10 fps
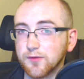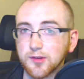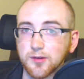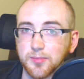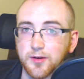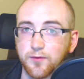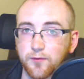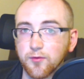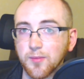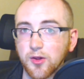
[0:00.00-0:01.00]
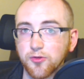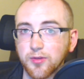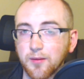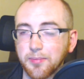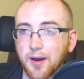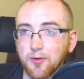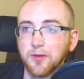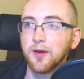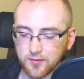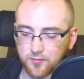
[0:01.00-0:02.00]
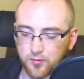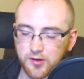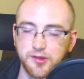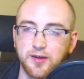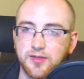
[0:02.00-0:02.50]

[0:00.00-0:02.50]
a little bit of information about what it's like to